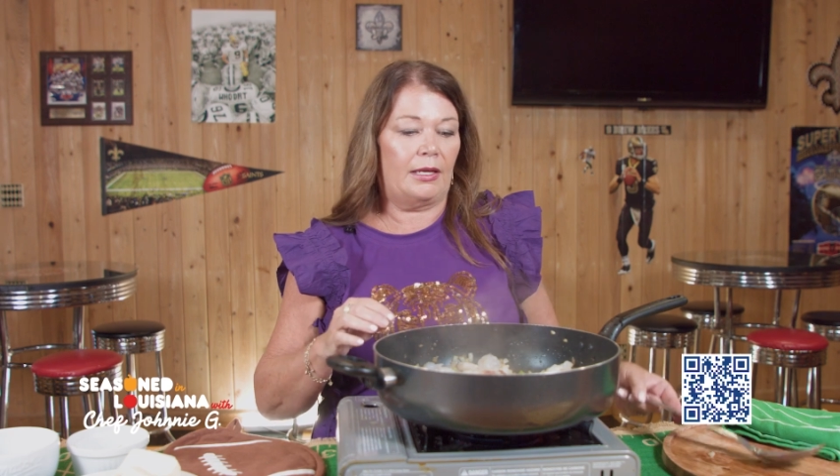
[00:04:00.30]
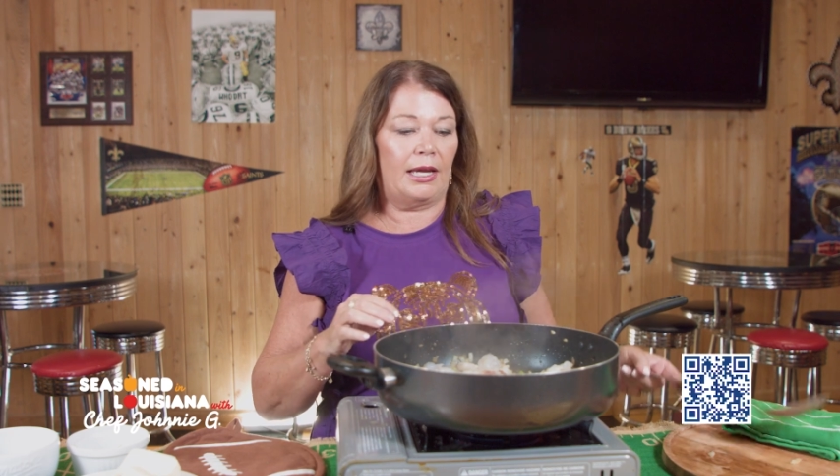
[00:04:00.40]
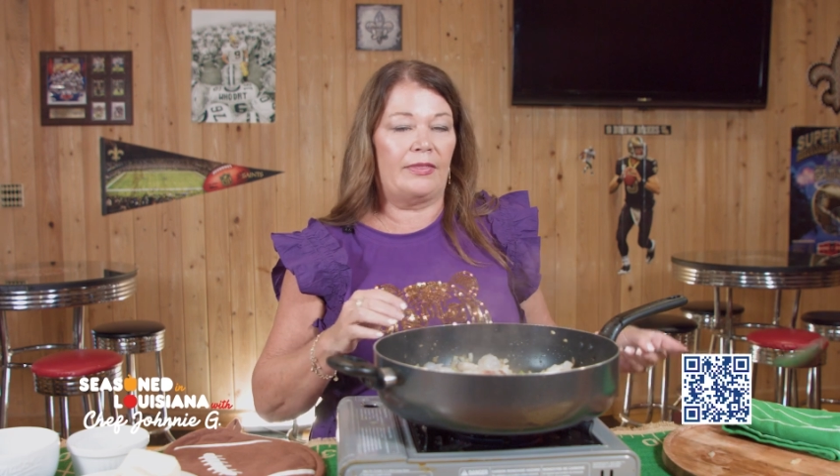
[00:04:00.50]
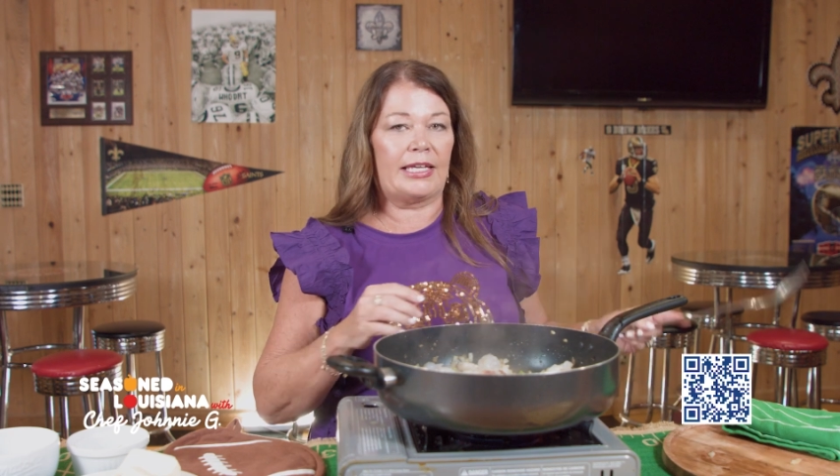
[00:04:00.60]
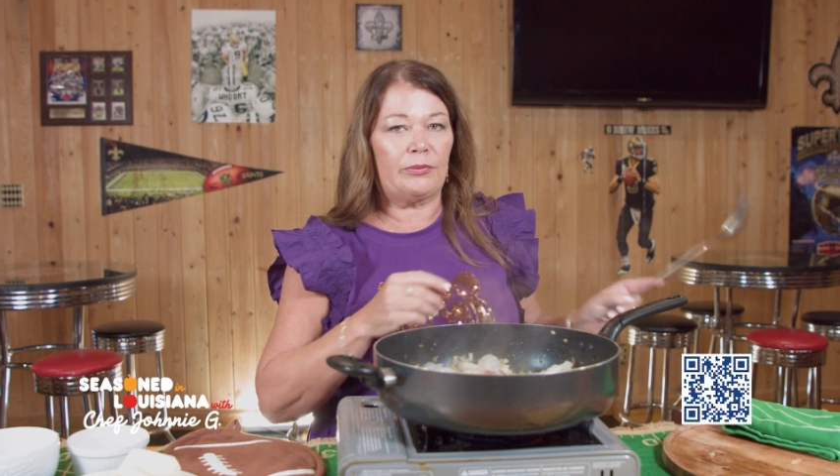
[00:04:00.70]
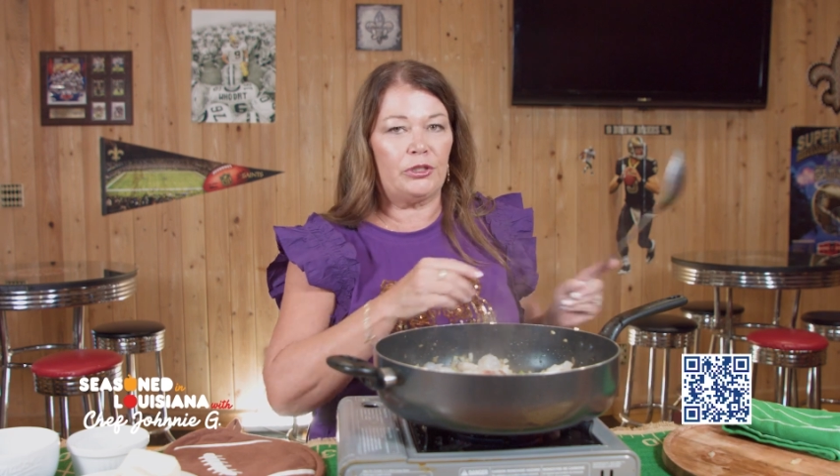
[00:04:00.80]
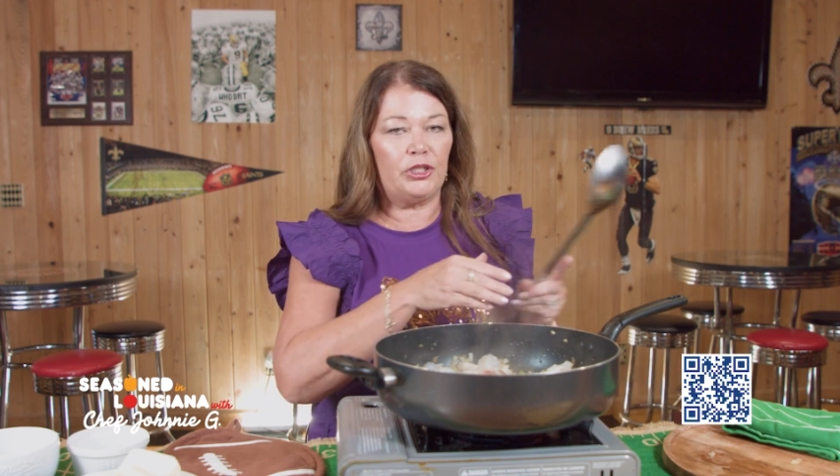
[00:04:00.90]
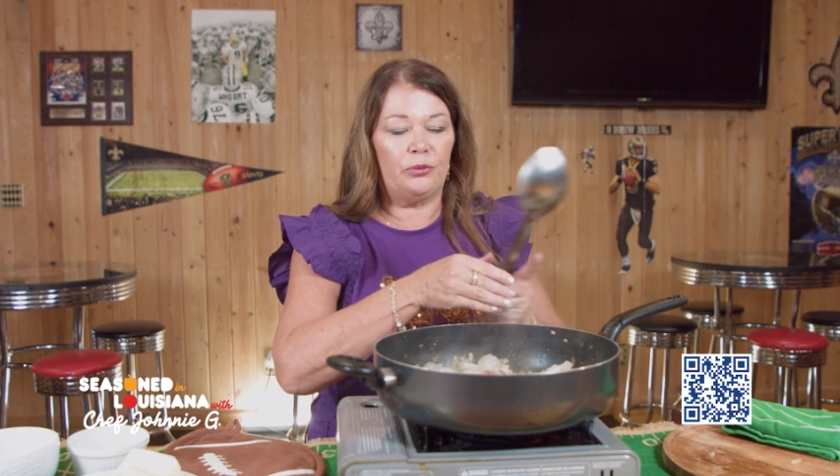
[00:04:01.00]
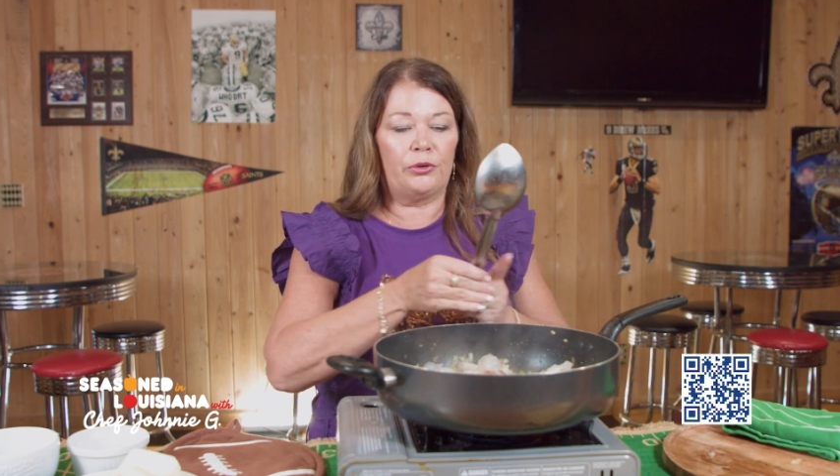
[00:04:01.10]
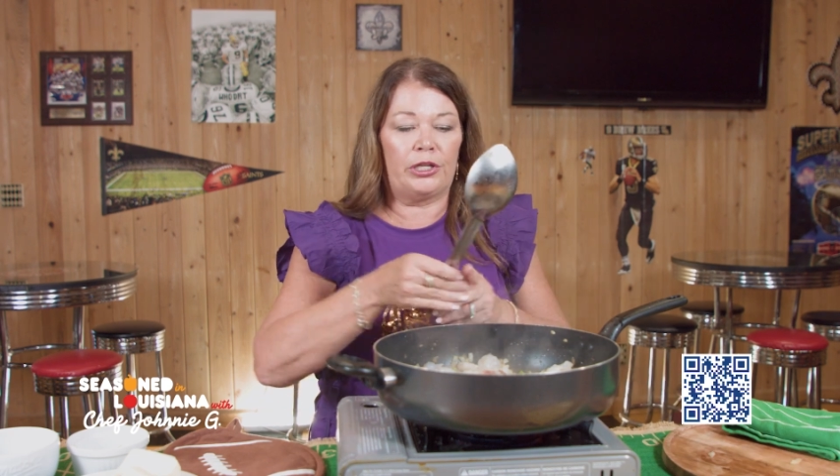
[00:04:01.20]
And that's
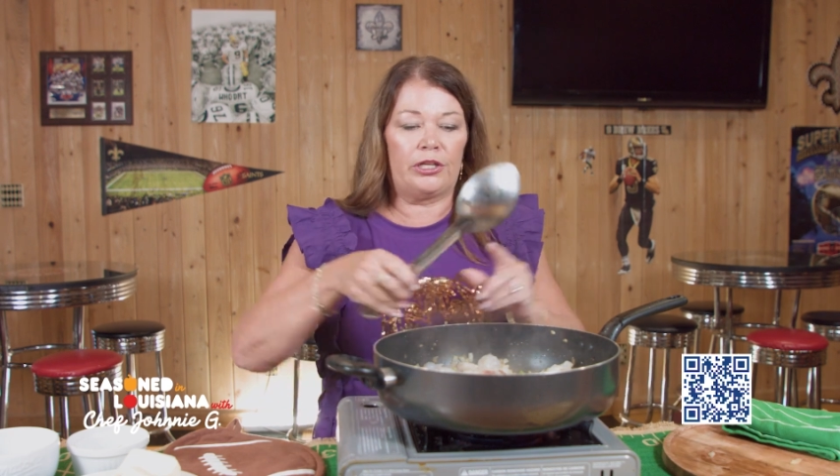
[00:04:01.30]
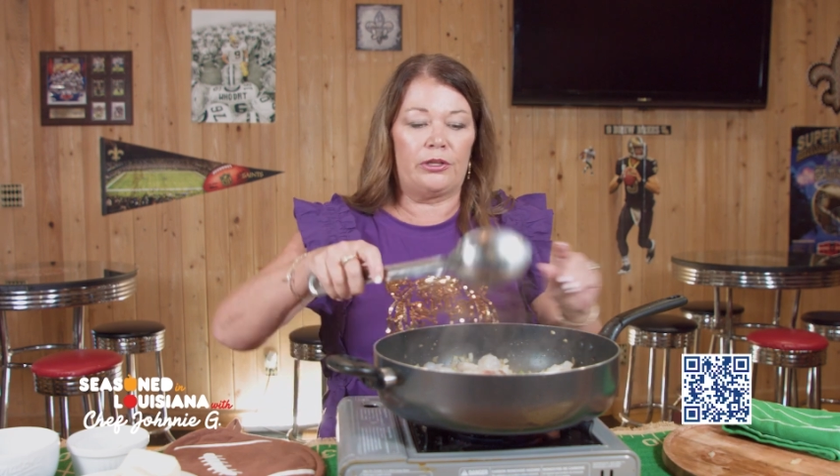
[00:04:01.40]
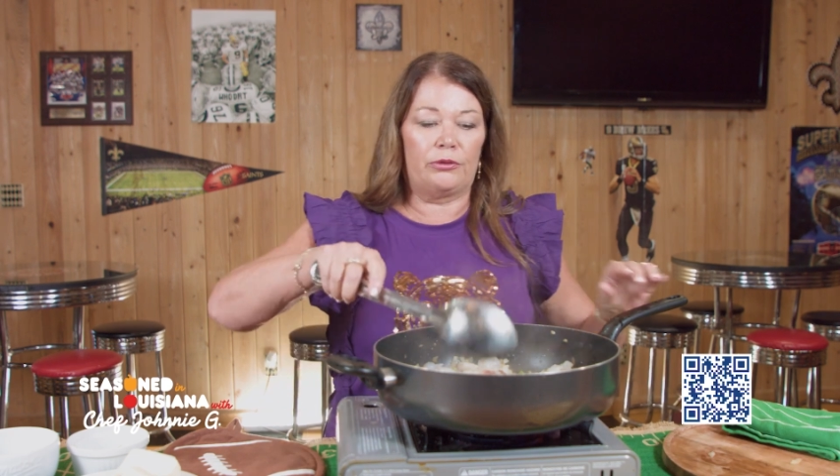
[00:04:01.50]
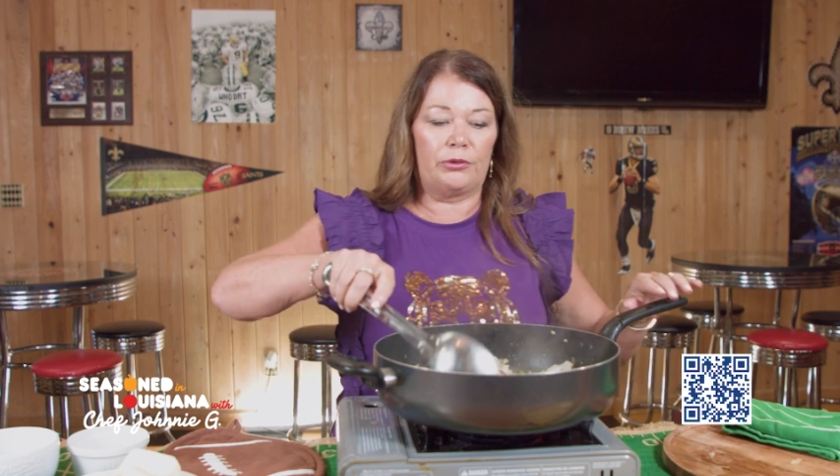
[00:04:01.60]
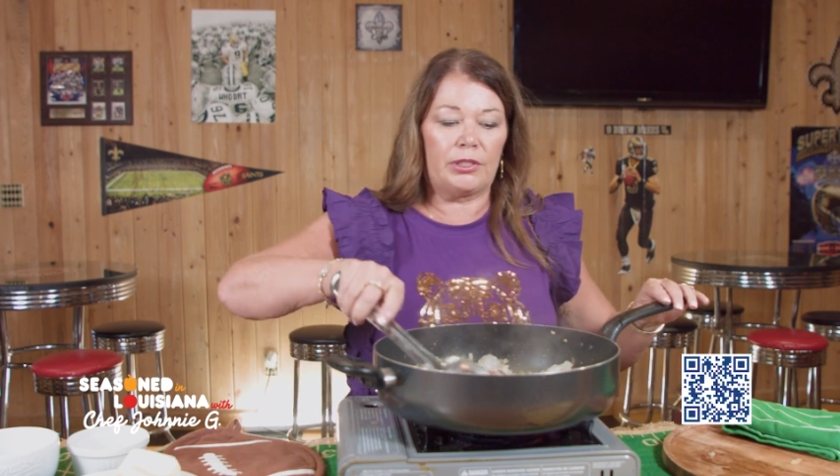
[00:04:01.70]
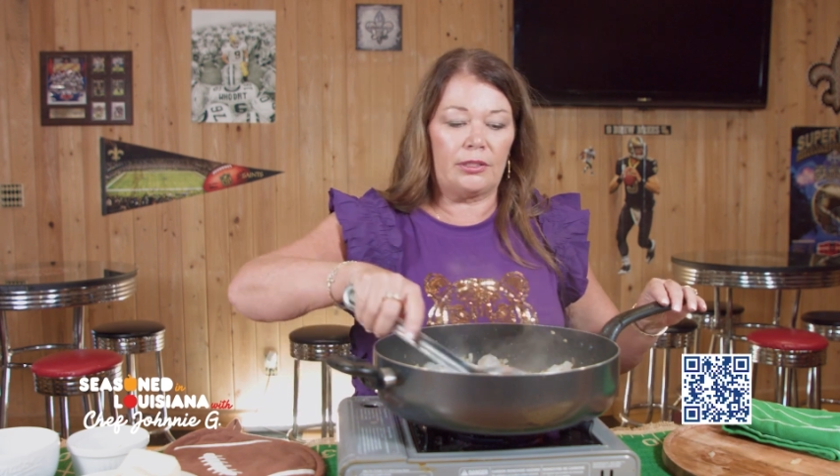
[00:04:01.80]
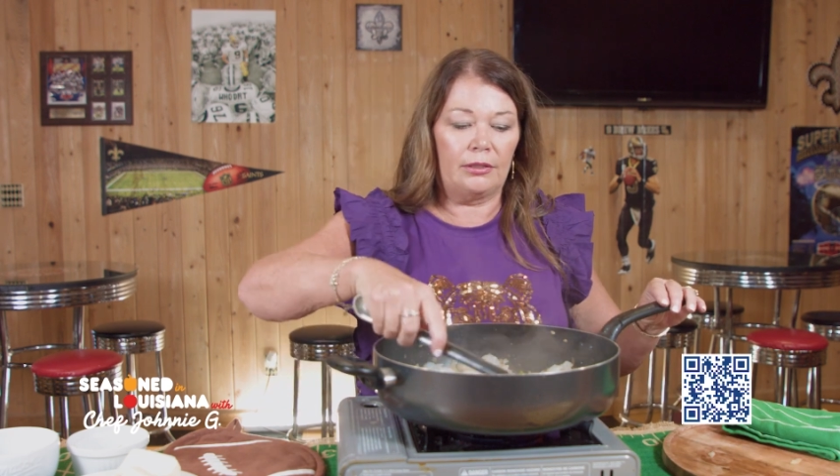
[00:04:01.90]
what you want to use.